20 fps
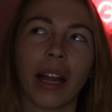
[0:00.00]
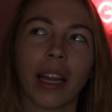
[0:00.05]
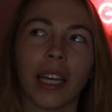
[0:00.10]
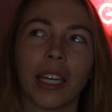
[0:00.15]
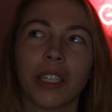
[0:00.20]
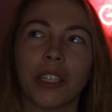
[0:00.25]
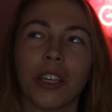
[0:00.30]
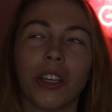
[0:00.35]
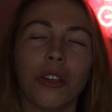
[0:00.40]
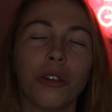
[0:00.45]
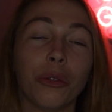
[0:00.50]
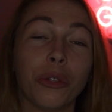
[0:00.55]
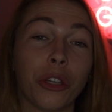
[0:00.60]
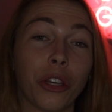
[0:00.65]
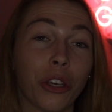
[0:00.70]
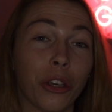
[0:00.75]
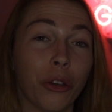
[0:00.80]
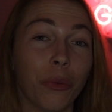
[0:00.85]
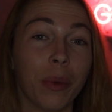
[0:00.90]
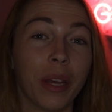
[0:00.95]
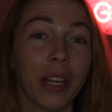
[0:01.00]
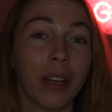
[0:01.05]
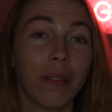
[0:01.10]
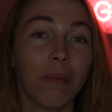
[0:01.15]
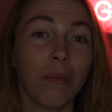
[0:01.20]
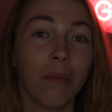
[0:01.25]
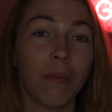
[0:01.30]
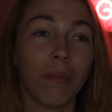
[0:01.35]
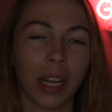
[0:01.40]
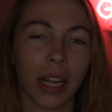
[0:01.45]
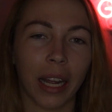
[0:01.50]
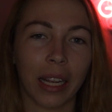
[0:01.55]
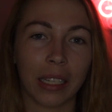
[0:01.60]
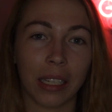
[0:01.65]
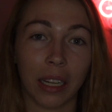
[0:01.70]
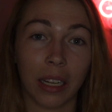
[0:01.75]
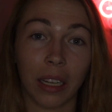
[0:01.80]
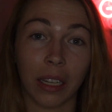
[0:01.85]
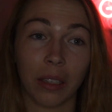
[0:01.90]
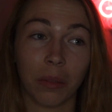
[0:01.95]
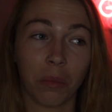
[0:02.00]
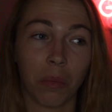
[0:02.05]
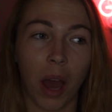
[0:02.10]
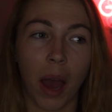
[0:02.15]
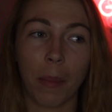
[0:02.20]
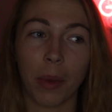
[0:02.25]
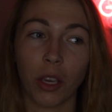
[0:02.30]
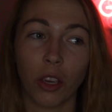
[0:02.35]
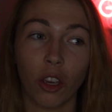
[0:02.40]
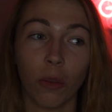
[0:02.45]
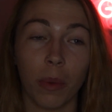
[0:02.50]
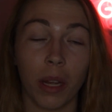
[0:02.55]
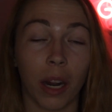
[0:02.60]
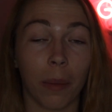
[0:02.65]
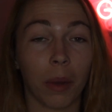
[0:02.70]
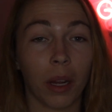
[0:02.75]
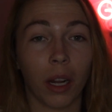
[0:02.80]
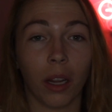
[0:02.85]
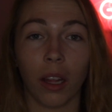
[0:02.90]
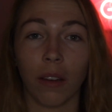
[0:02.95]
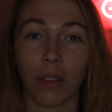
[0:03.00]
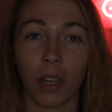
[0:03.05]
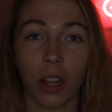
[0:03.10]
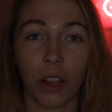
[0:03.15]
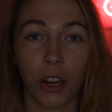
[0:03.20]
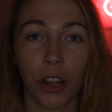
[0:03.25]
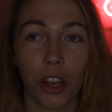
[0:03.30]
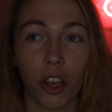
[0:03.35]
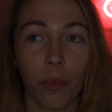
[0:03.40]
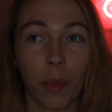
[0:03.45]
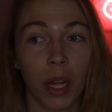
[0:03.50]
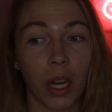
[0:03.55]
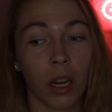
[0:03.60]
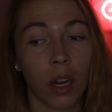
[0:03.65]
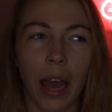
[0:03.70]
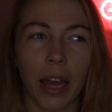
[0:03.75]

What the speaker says: I like to use human. Like I said, like, I'm a human. I'm gonna love another human.